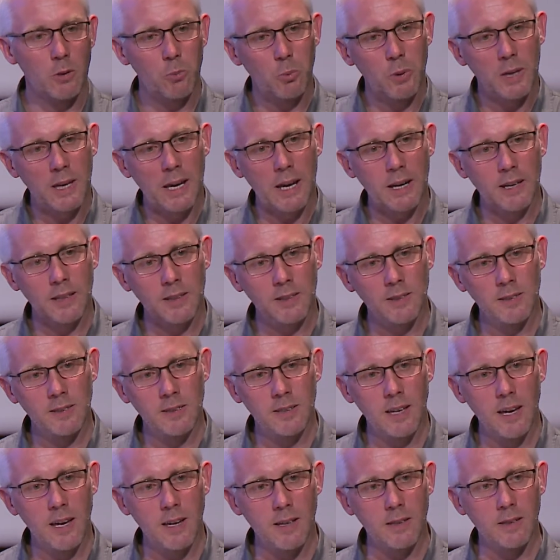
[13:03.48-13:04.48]
we get a
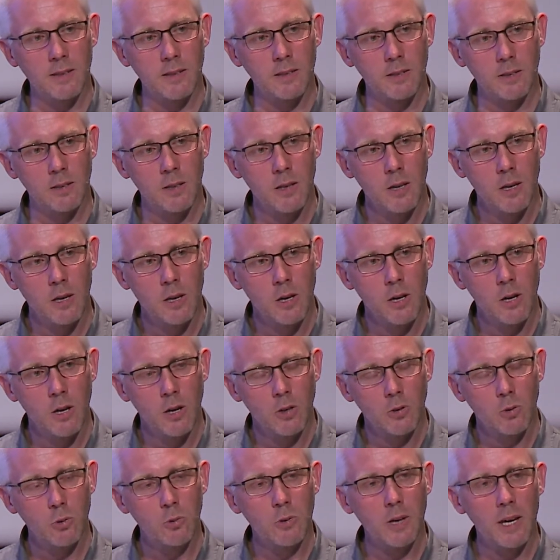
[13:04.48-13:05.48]
sense,
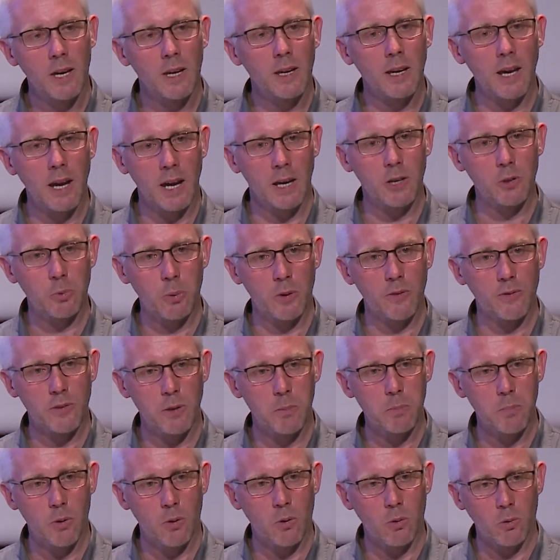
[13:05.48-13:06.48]
do they engage with the
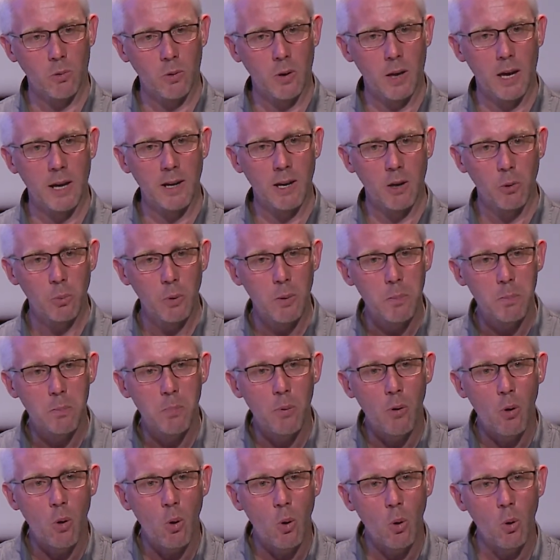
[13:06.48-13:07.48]
book, and are we
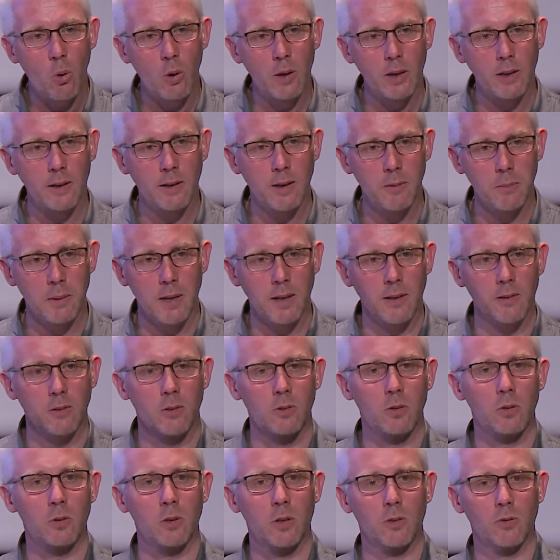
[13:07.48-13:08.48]
pulling them
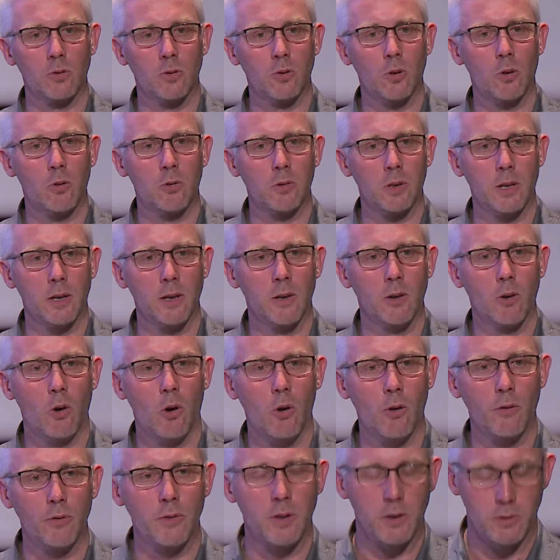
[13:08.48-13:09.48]
into the story
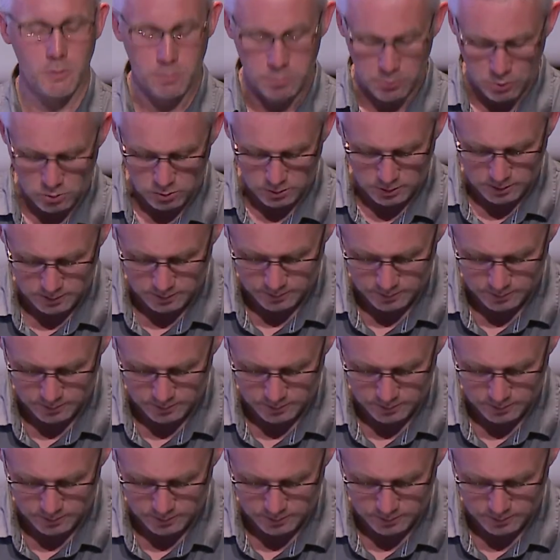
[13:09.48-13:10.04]
of this book?